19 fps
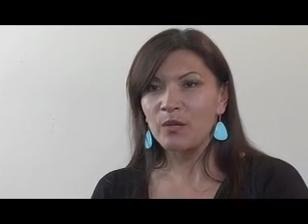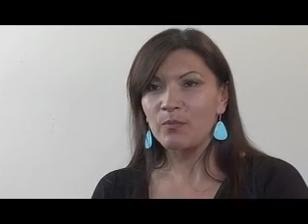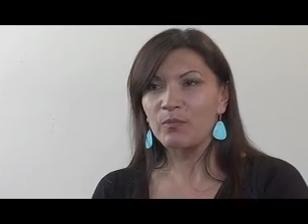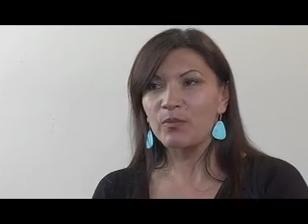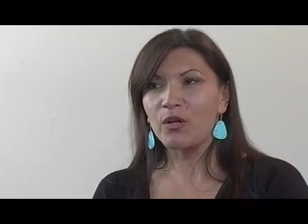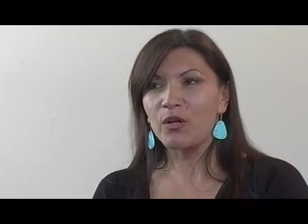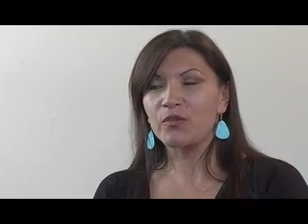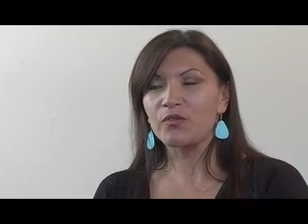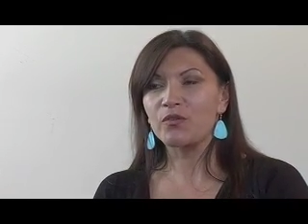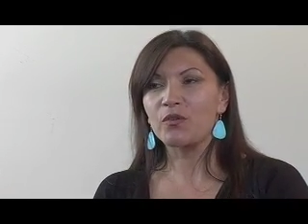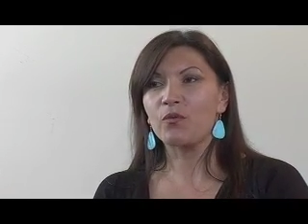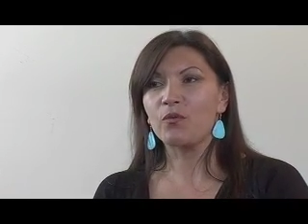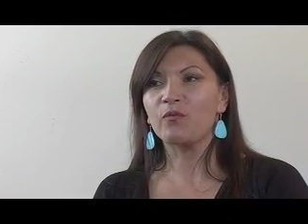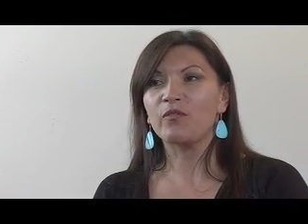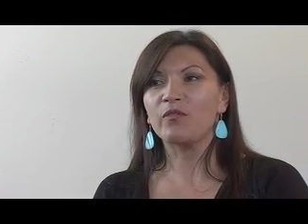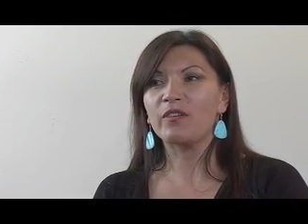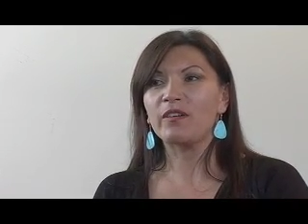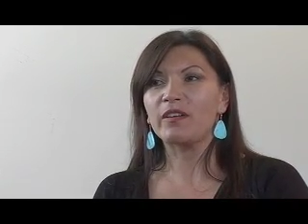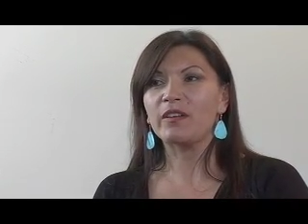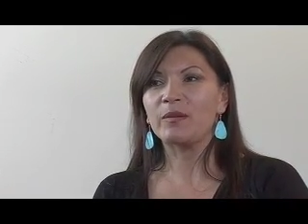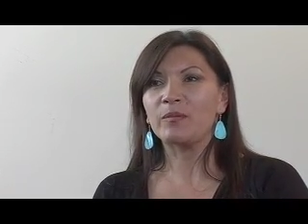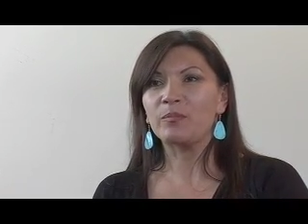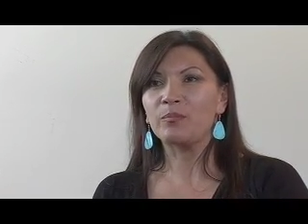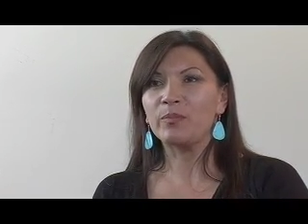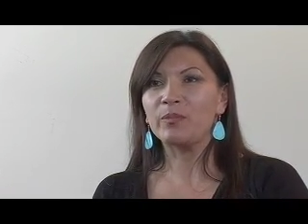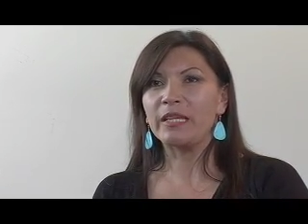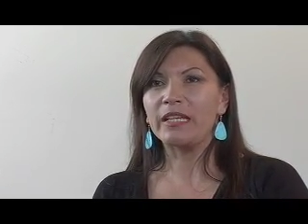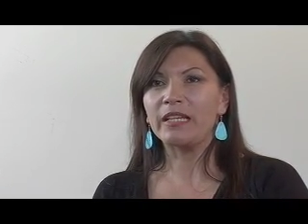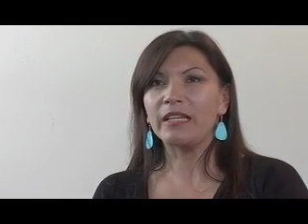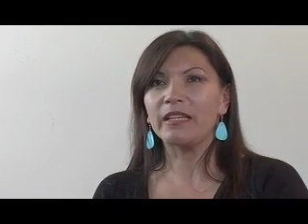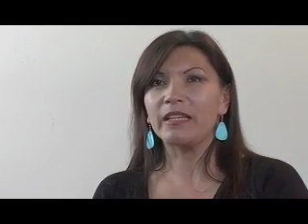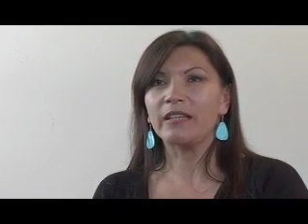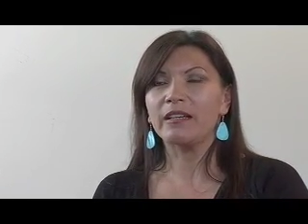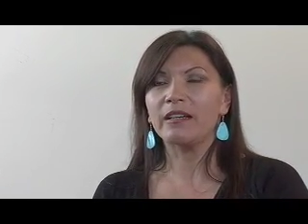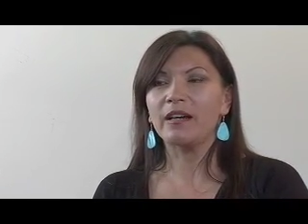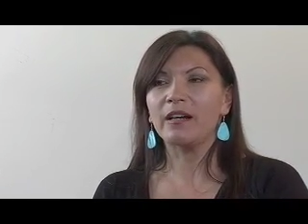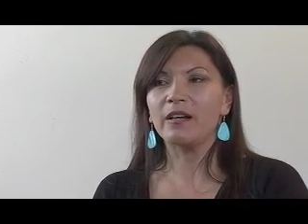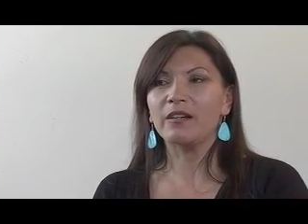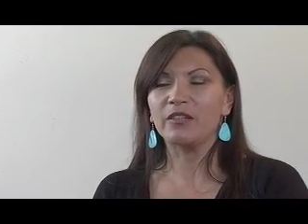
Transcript: but also being,